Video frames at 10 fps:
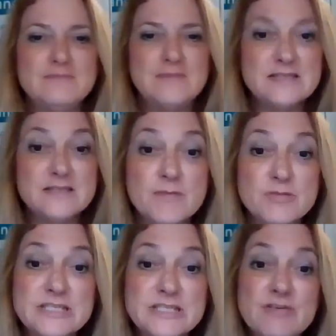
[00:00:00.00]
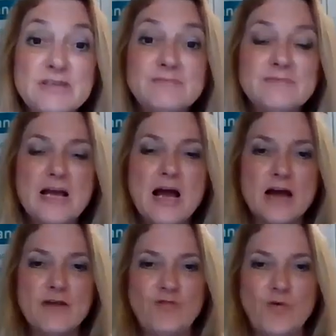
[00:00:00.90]
That's number 7
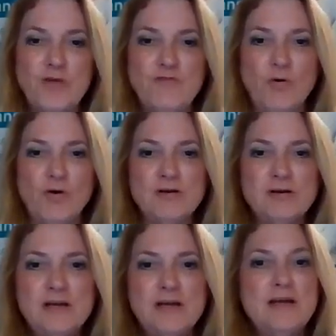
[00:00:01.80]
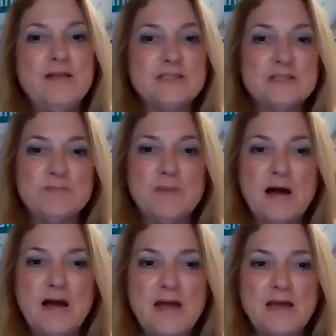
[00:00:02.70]
out of 44. This is
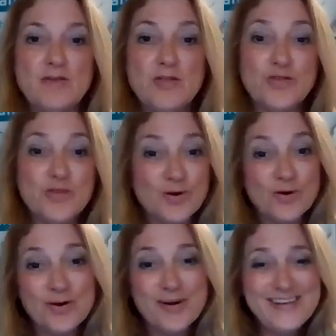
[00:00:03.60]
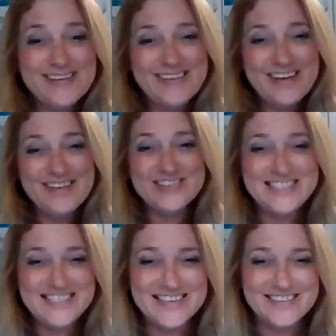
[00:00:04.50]
my third of
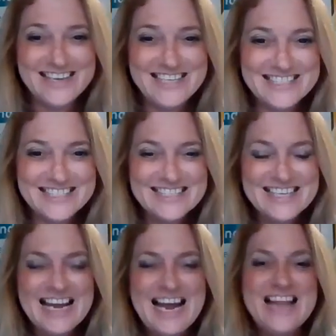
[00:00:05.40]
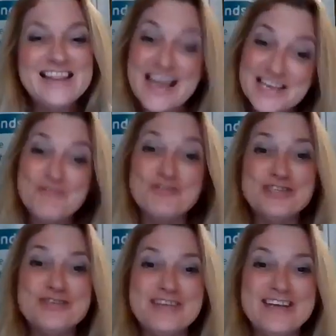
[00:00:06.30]
this series. Thank you for
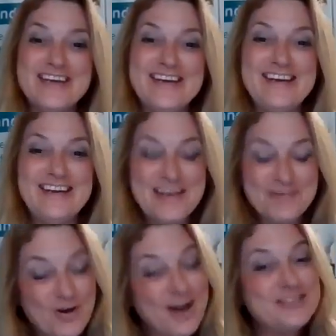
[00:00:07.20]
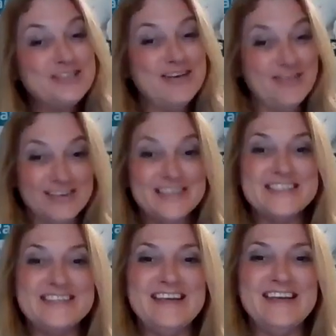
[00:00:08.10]
tuning in and watching or
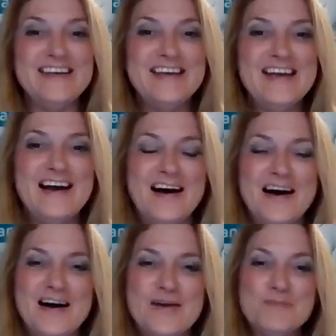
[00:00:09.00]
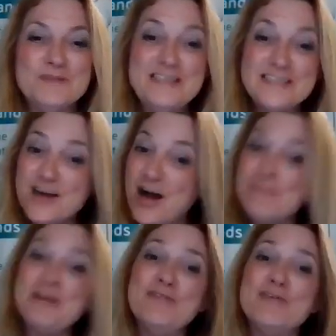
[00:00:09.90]
listening. Please
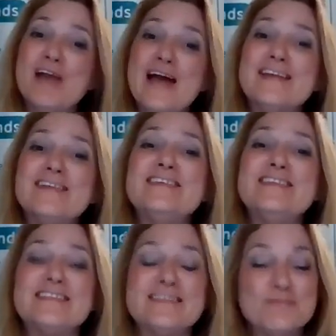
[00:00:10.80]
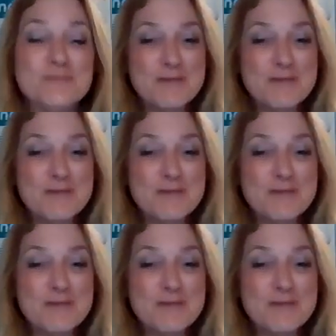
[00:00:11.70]
comment if you like this.